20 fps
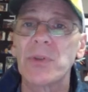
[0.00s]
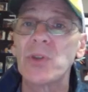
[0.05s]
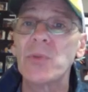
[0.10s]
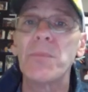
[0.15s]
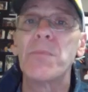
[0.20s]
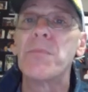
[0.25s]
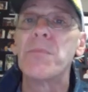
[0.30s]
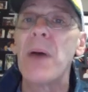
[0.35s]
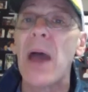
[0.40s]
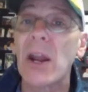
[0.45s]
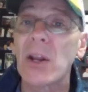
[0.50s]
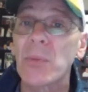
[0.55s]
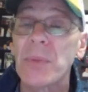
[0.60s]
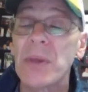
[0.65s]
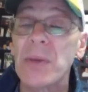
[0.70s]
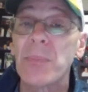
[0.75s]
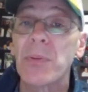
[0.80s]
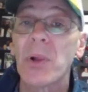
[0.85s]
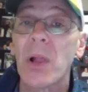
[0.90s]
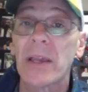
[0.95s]
in, but you better
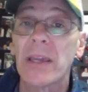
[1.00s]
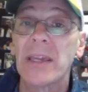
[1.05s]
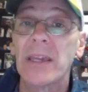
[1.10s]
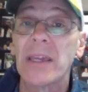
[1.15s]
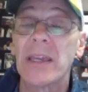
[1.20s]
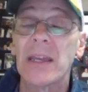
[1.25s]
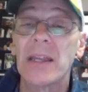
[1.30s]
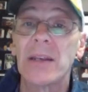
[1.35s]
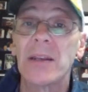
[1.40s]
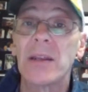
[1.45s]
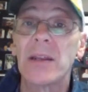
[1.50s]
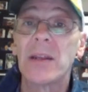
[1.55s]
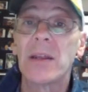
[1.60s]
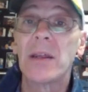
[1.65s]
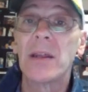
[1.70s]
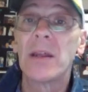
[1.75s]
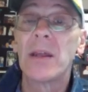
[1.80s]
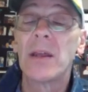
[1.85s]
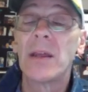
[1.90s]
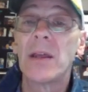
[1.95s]
be plugging in
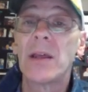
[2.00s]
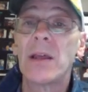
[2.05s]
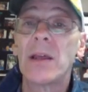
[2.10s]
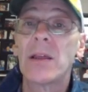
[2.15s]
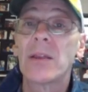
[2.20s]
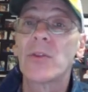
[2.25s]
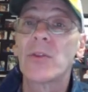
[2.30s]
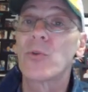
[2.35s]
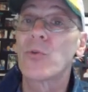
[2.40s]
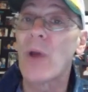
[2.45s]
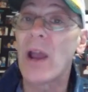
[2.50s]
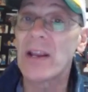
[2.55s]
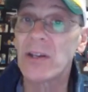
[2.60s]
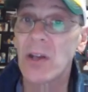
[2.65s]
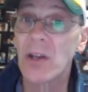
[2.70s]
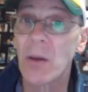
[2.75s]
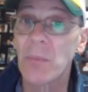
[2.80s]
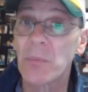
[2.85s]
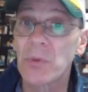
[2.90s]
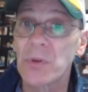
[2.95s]
the right
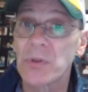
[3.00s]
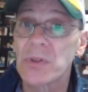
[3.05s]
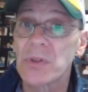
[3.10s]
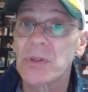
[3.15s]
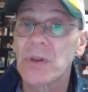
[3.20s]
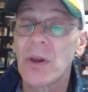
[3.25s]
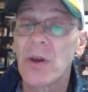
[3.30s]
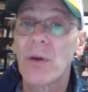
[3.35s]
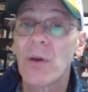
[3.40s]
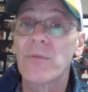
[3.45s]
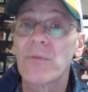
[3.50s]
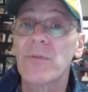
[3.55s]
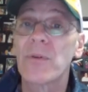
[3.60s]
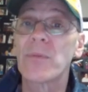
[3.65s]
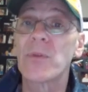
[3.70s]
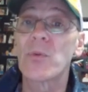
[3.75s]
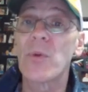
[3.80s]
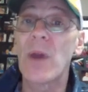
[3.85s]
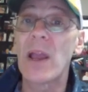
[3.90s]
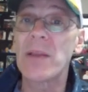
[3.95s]
numbers
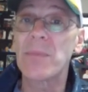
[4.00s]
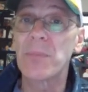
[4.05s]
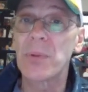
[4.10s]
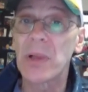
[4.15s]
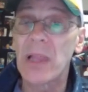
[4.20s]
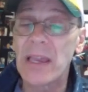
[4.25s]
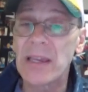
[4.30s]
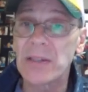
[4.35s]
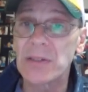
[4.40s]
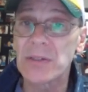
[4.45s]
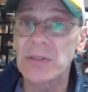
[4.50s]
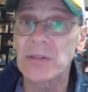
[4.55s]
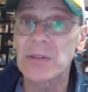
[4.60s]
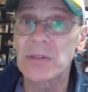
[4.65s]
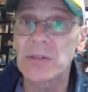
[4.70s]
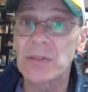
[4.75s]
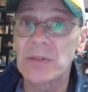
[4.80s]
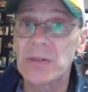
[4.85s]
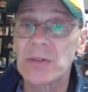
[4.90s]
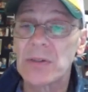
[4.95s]
from the right
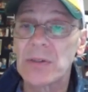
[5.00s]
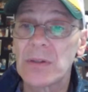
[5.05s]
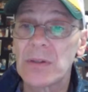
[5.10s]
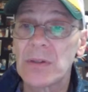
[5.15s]
places.